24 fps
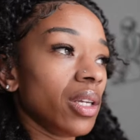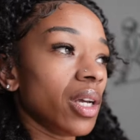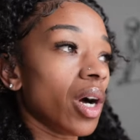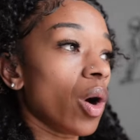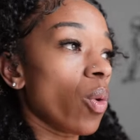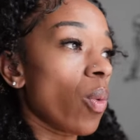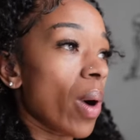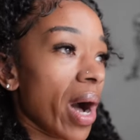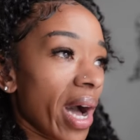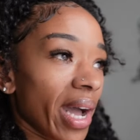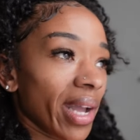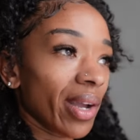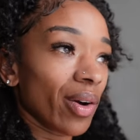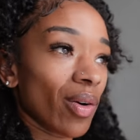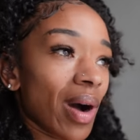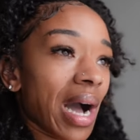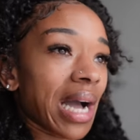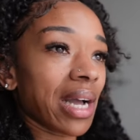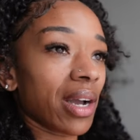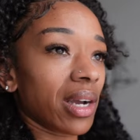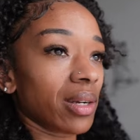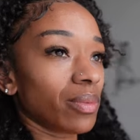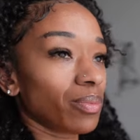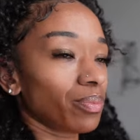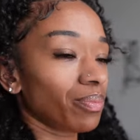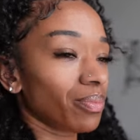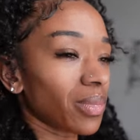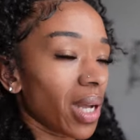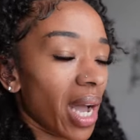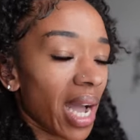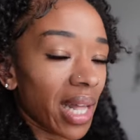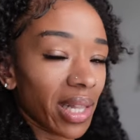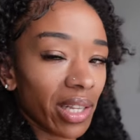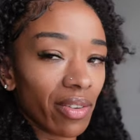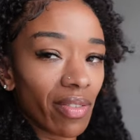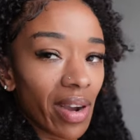a while, I
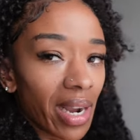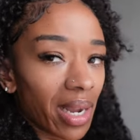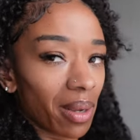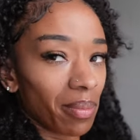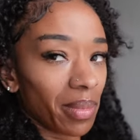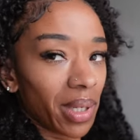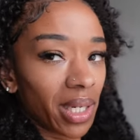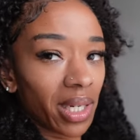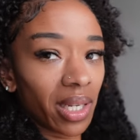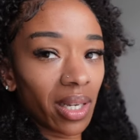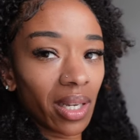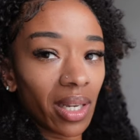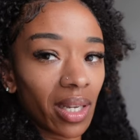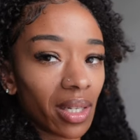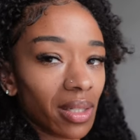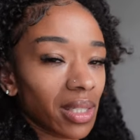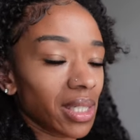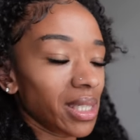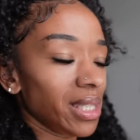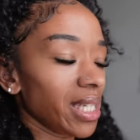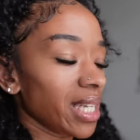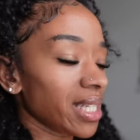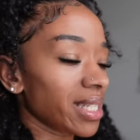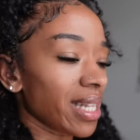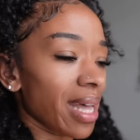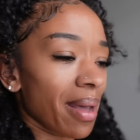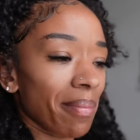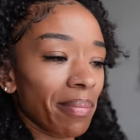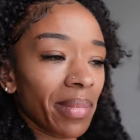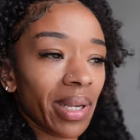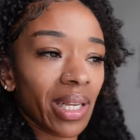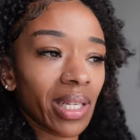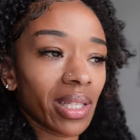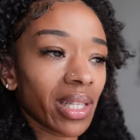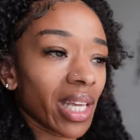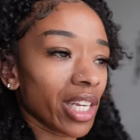highly recommend it. It does not
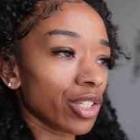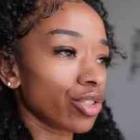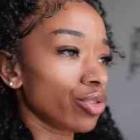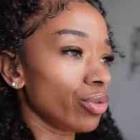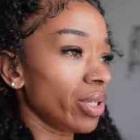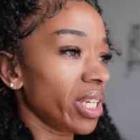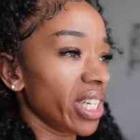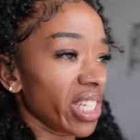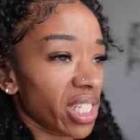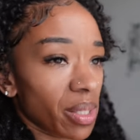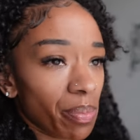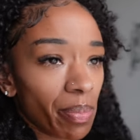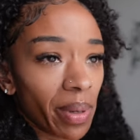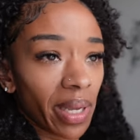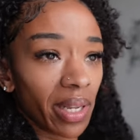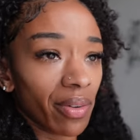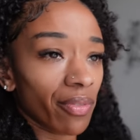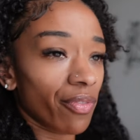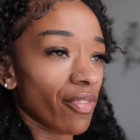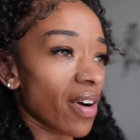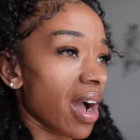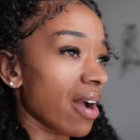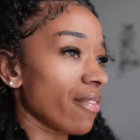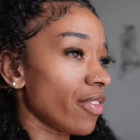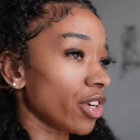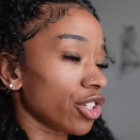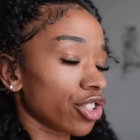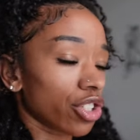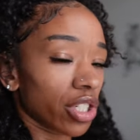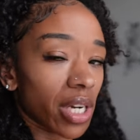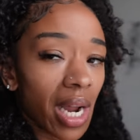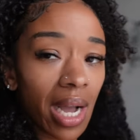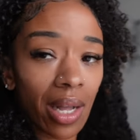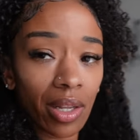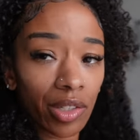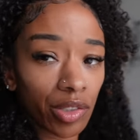mean that you need to spend
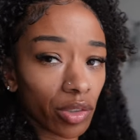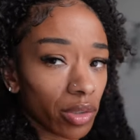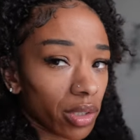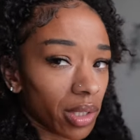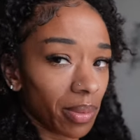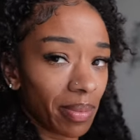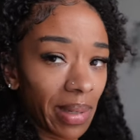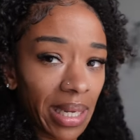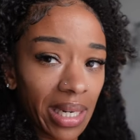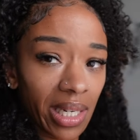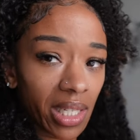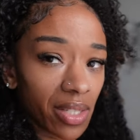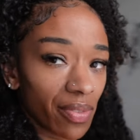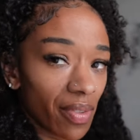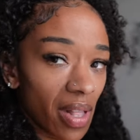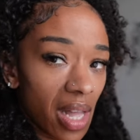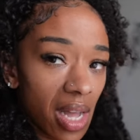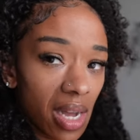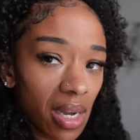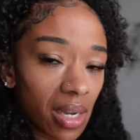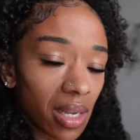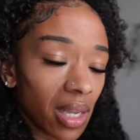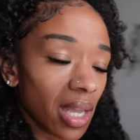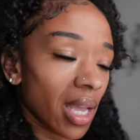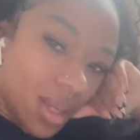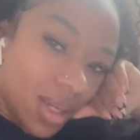$500 on a maintenance vlog.